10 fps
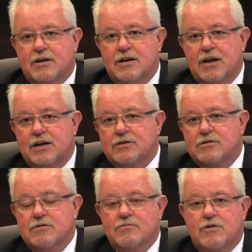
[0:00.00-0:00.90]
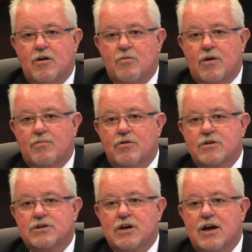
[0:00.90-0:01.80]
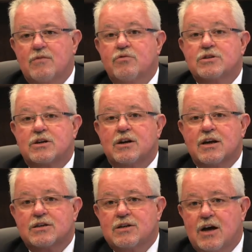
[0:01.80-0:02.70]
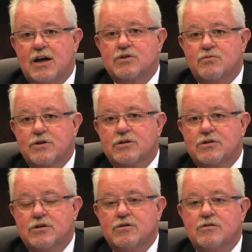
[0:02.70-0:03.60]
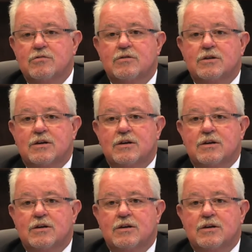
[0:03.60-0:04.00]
connect to Colbert Brookside, which connects to I-22,